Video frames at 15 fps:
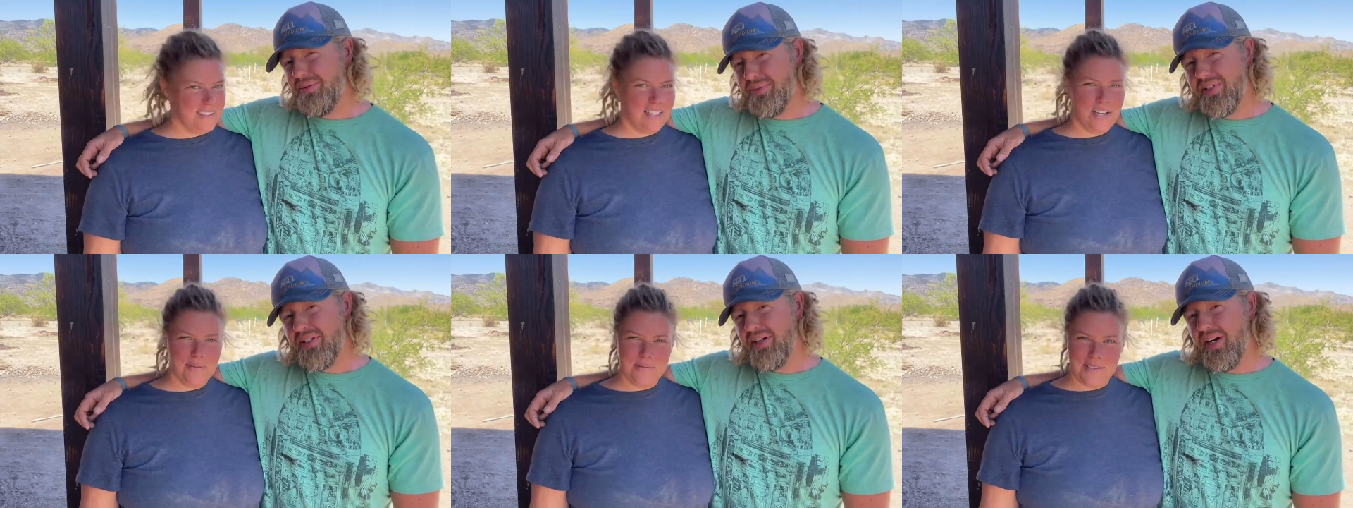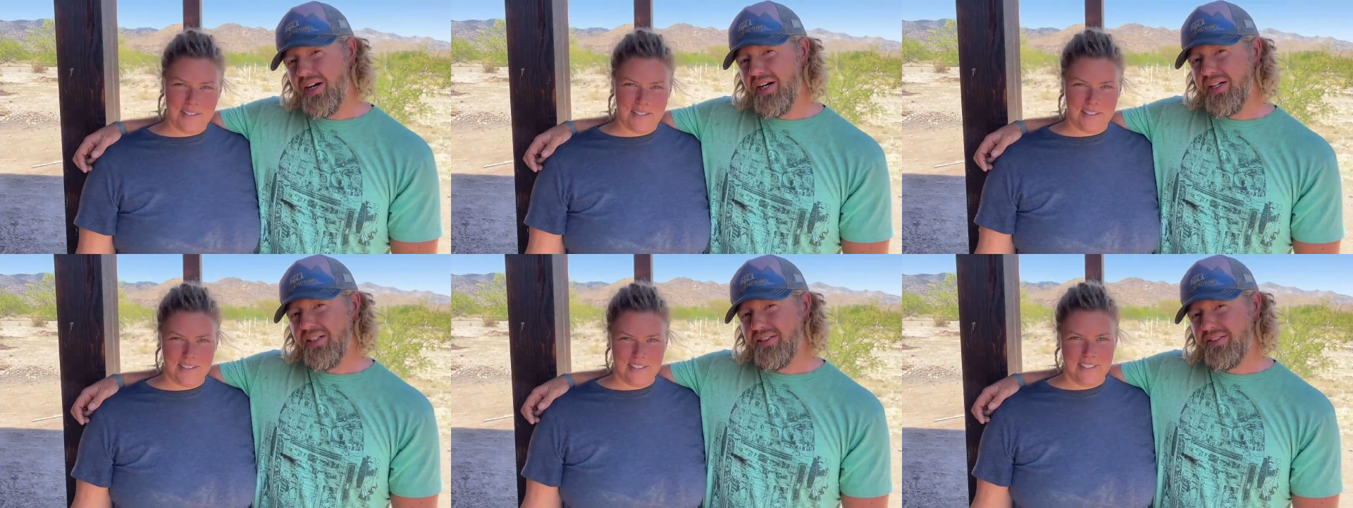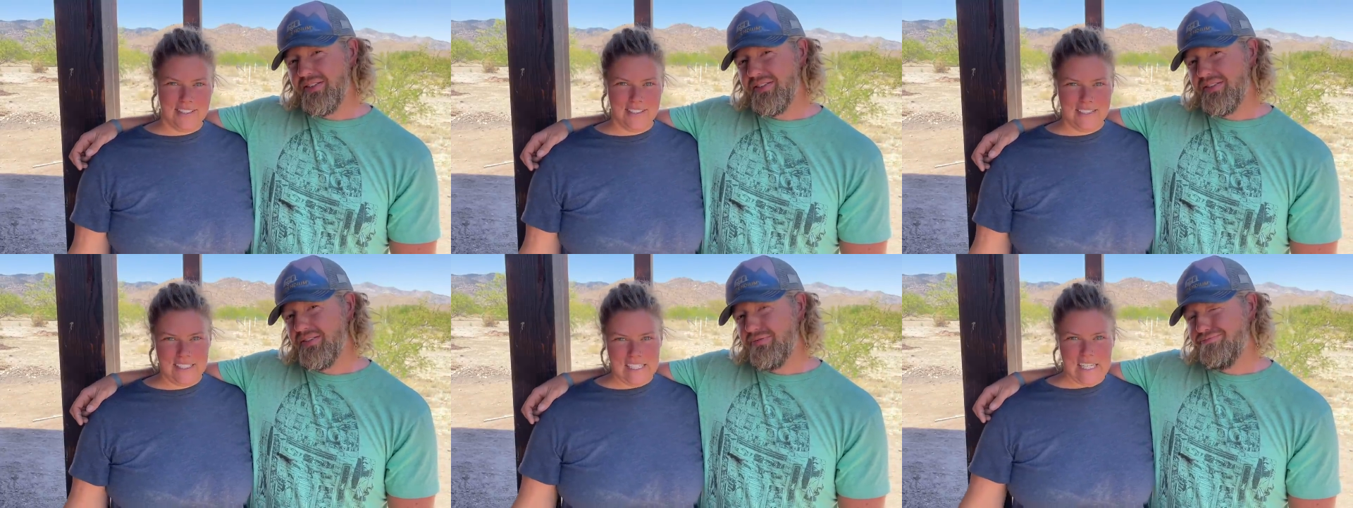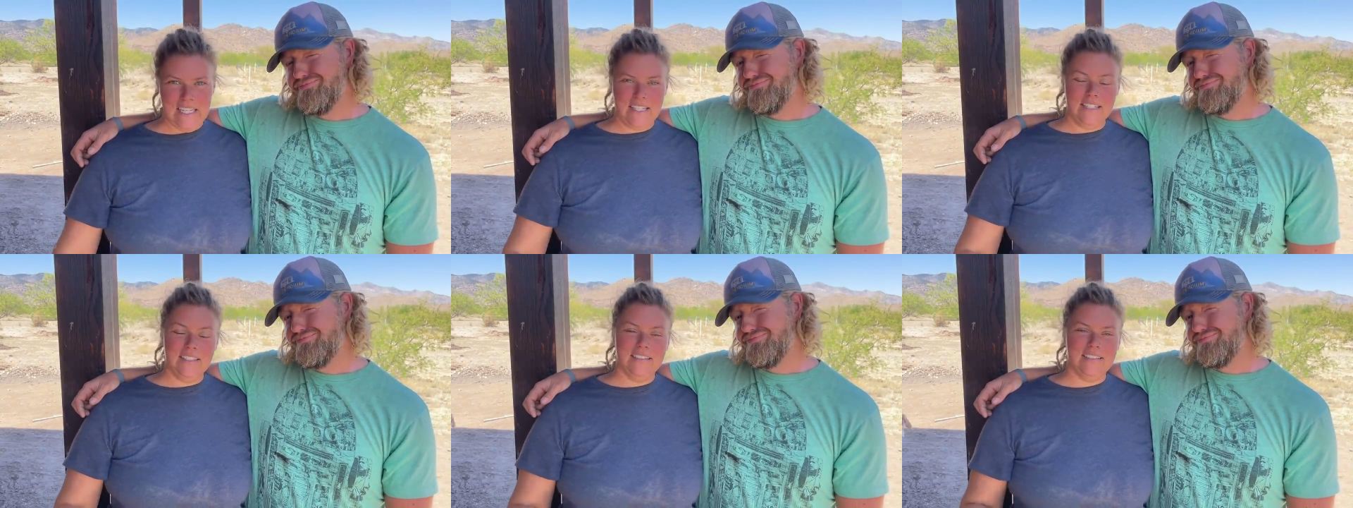Speaker 1: I'm, I'm sorry.
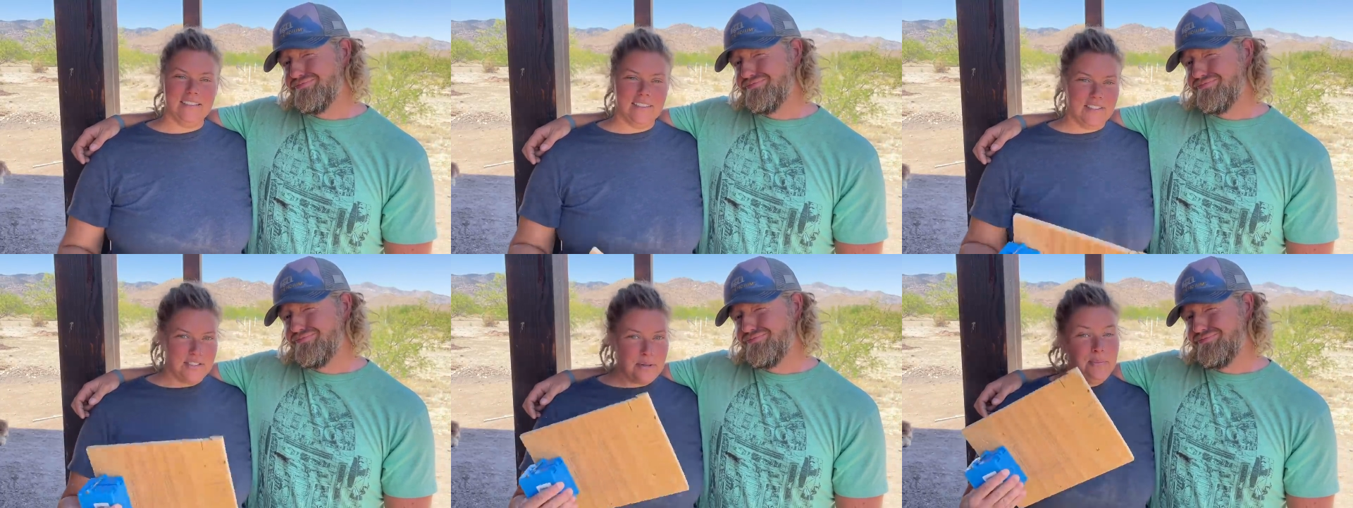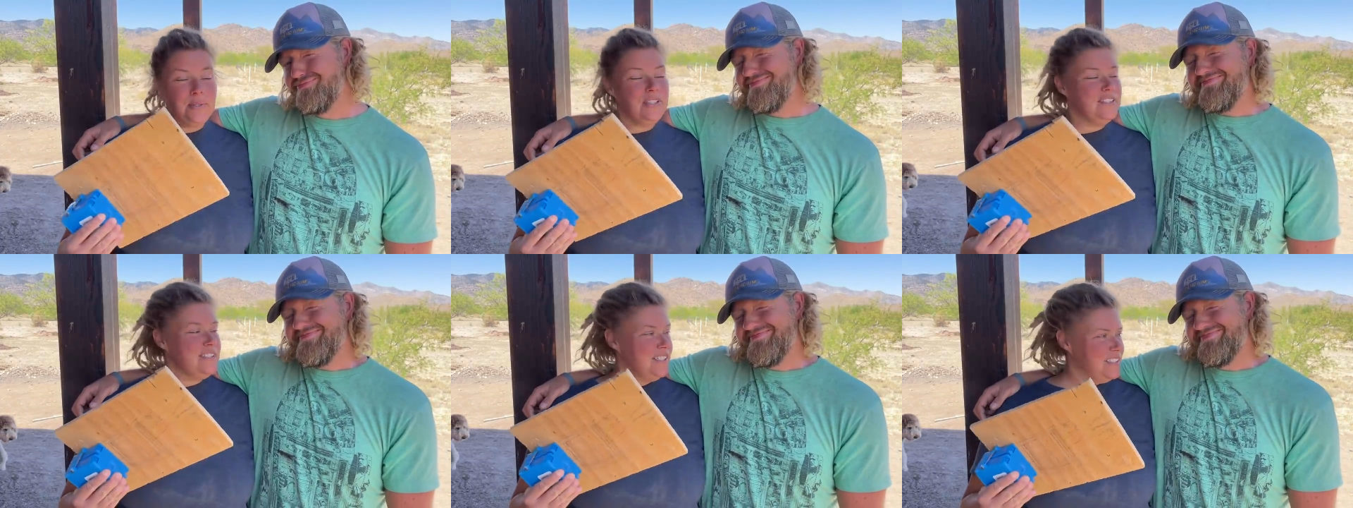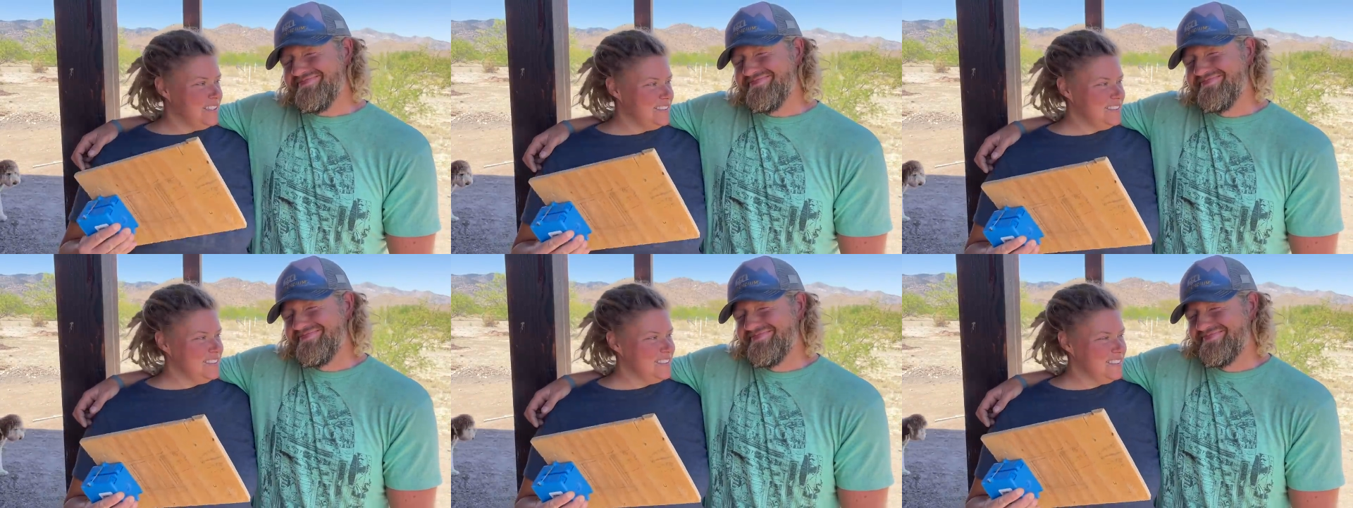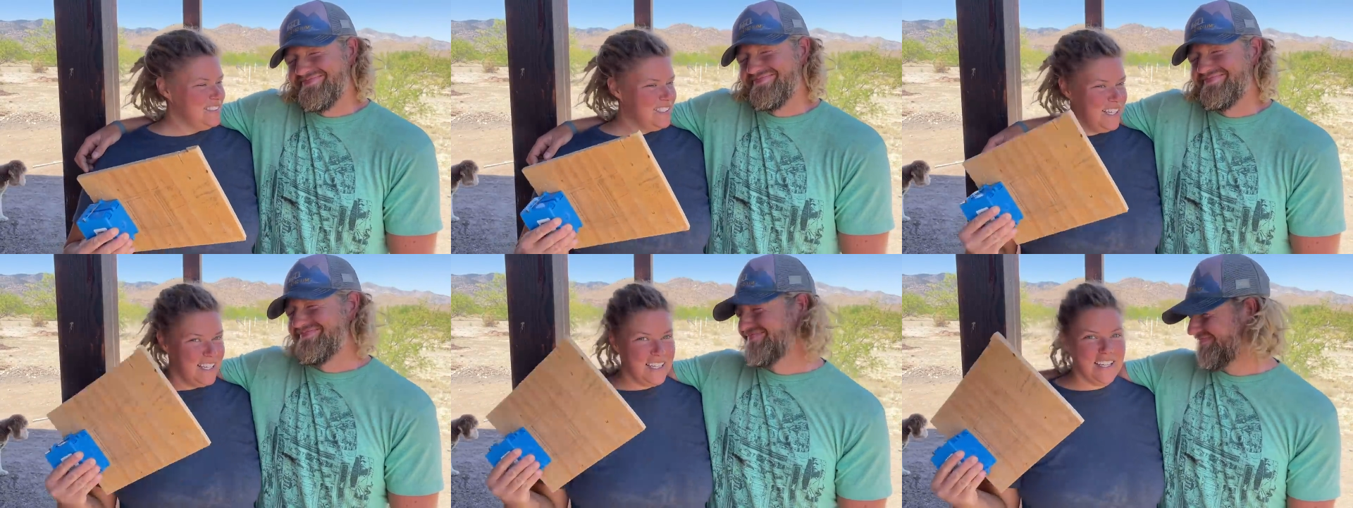Let's go put this in
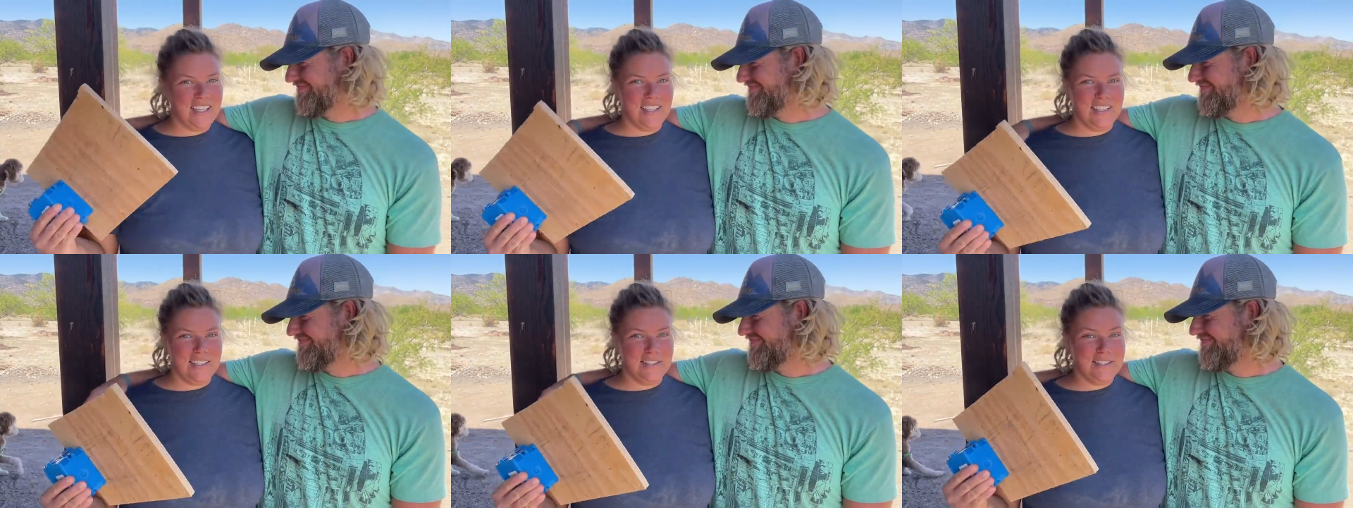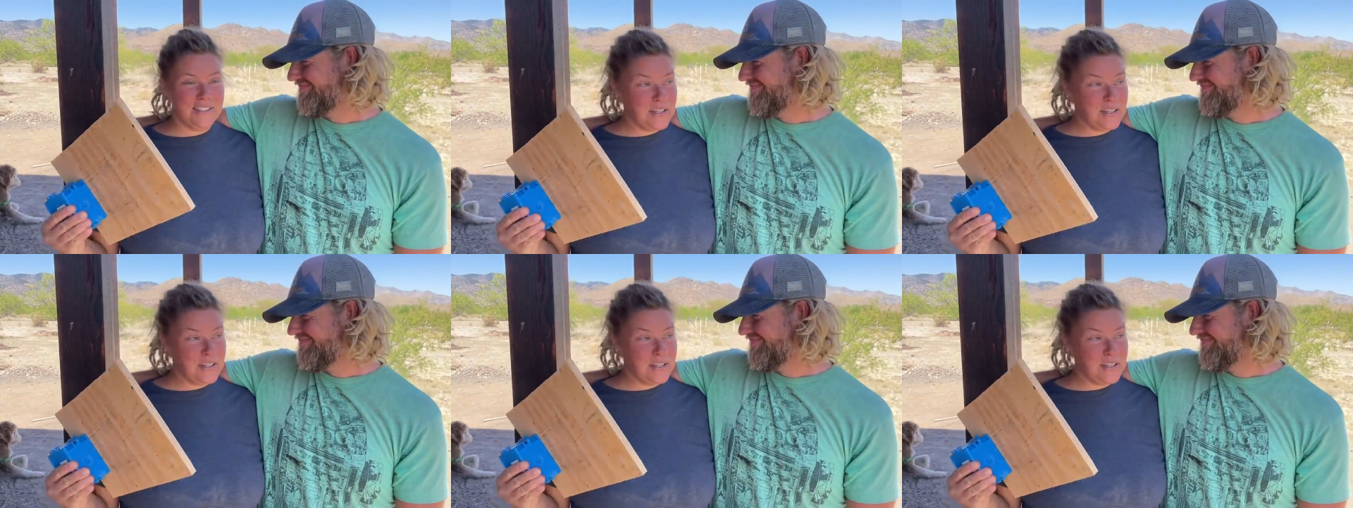and get to